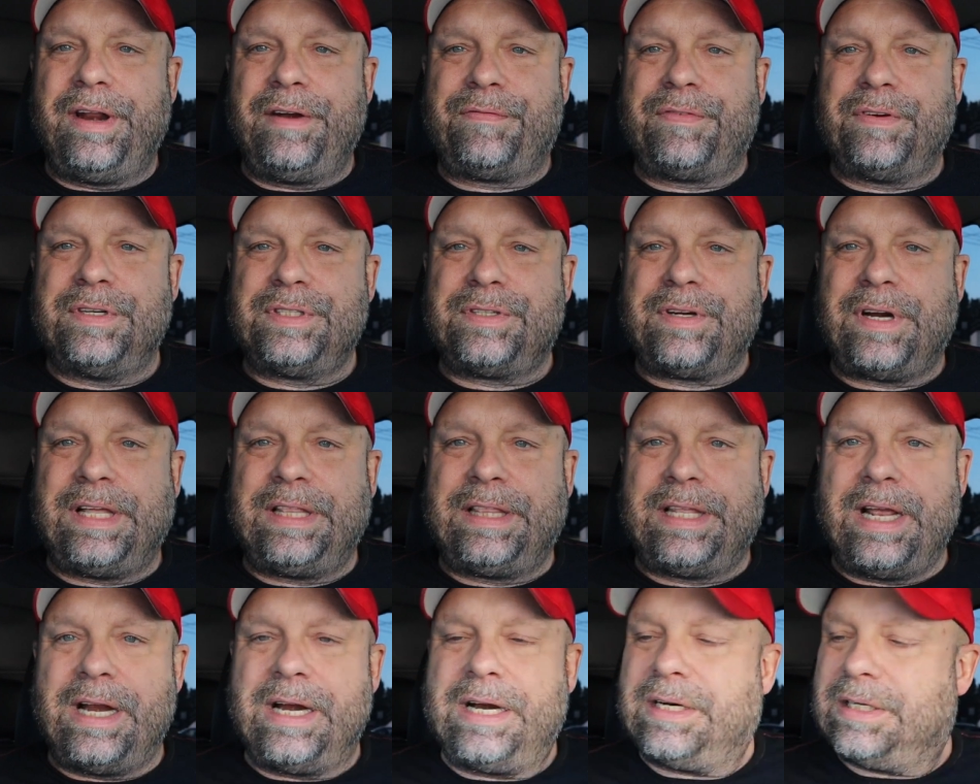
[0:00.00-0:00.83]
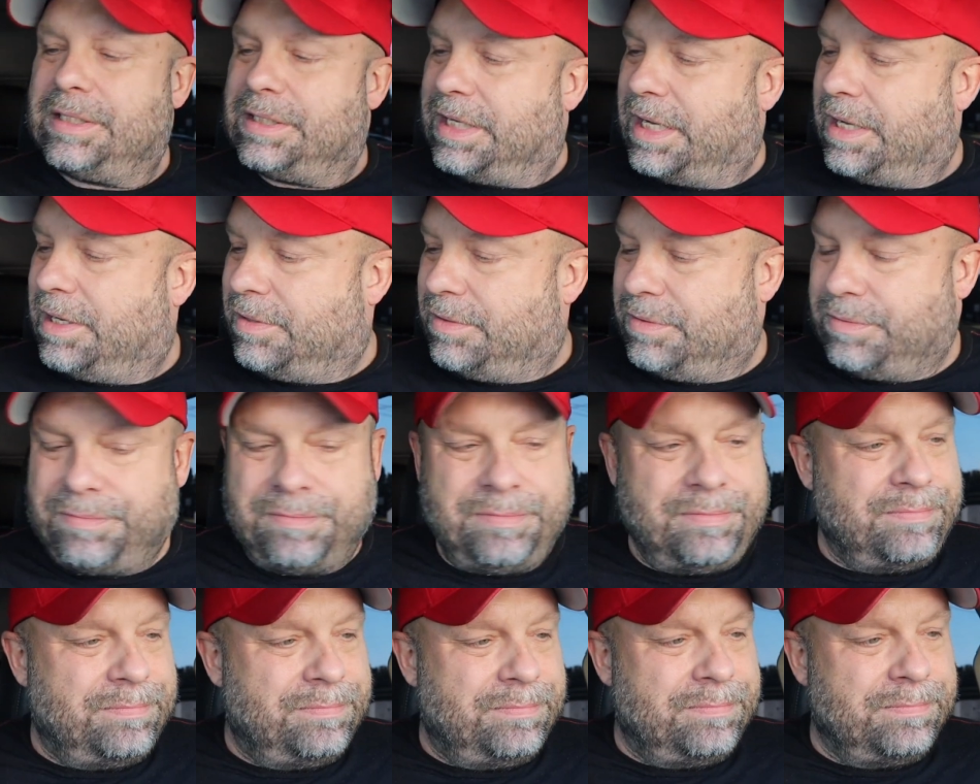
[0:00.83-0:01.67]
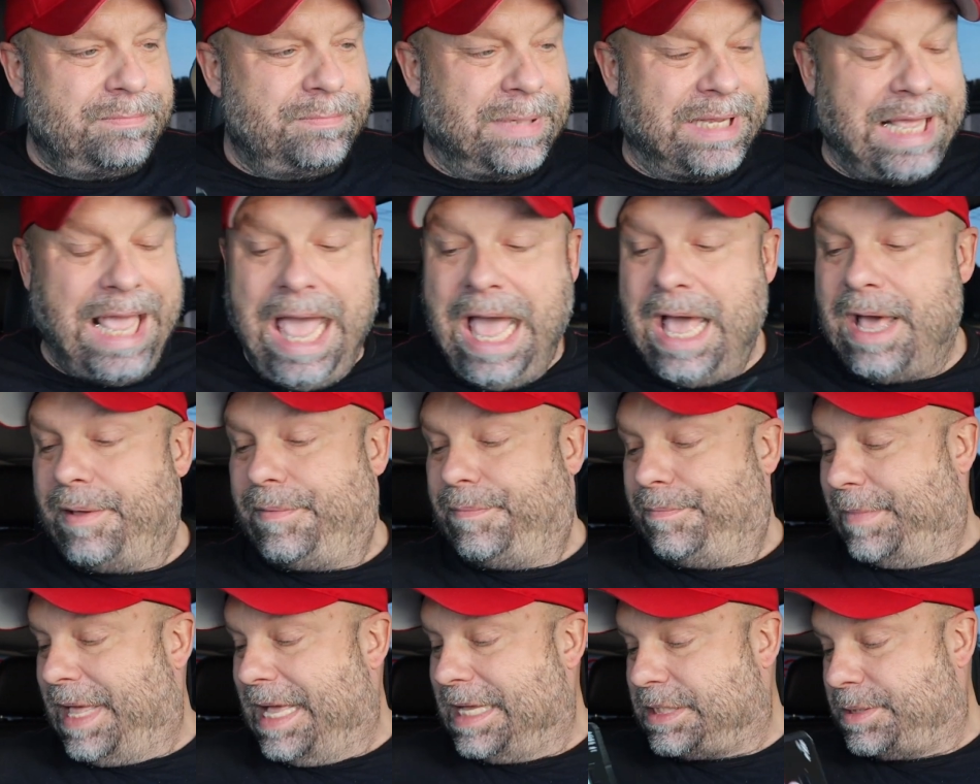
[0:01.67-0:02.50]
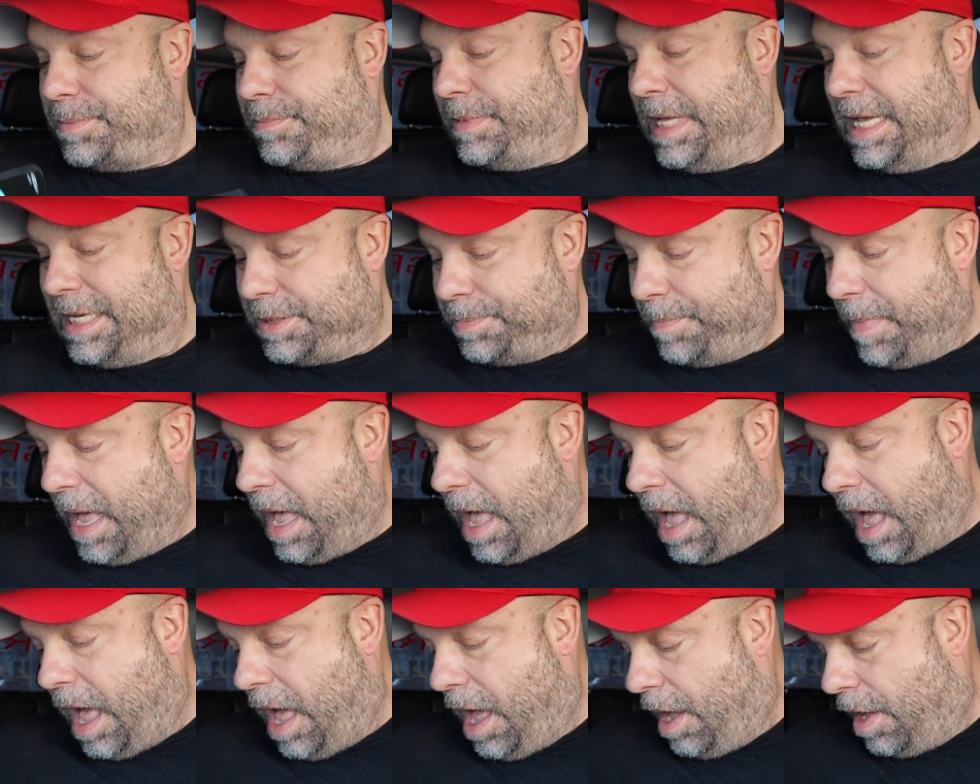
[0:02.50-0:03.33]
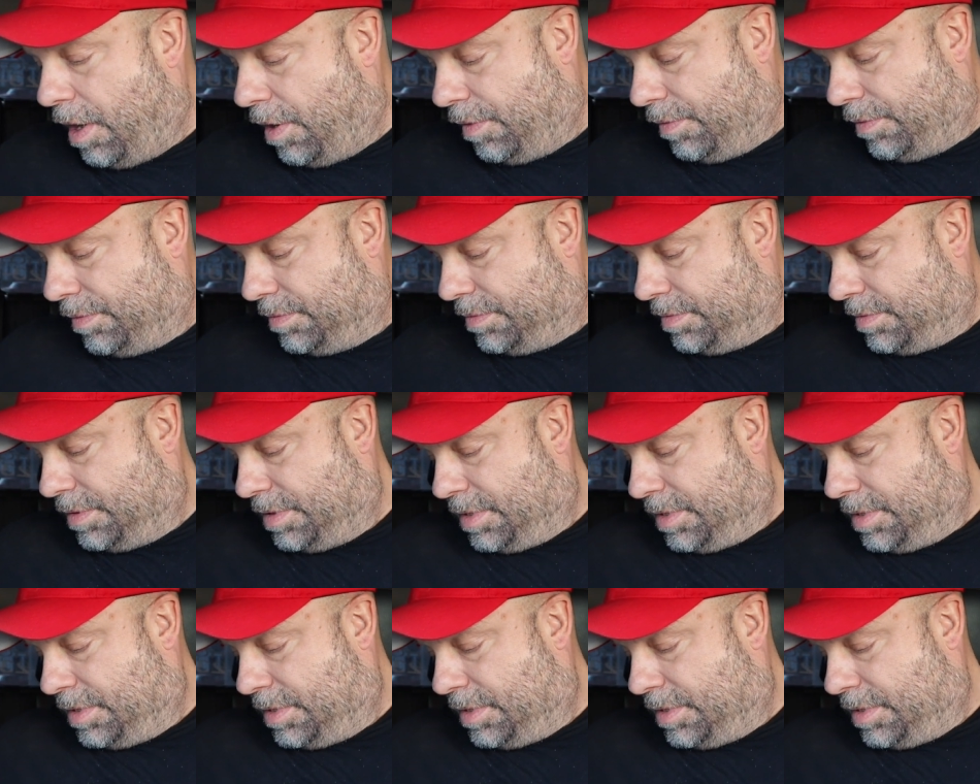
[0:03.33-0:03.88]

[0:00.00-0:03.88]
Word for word: difference right there. So, but yeah, that's that's my haul.